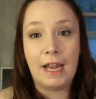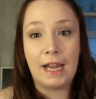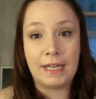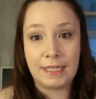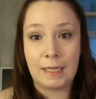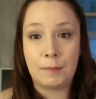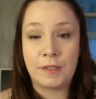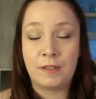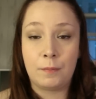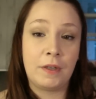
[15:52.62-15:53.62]
and he tapes
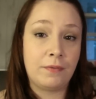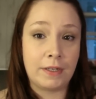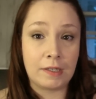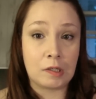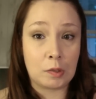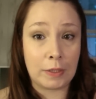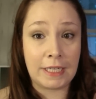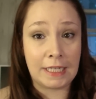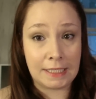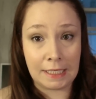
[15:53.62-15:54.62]
it to my finger so I
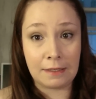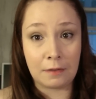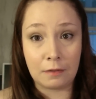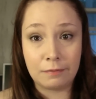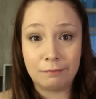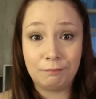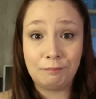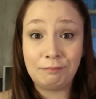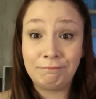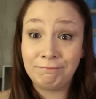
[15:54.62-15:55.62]
can't take it off.
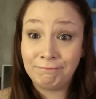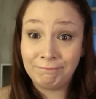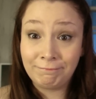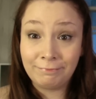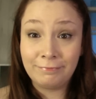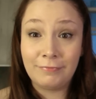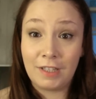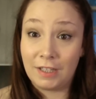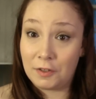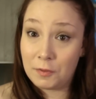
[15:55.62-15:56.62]

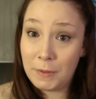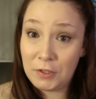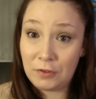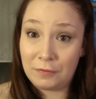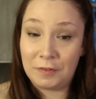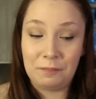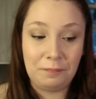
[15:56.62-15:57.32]
Here's a picture of it.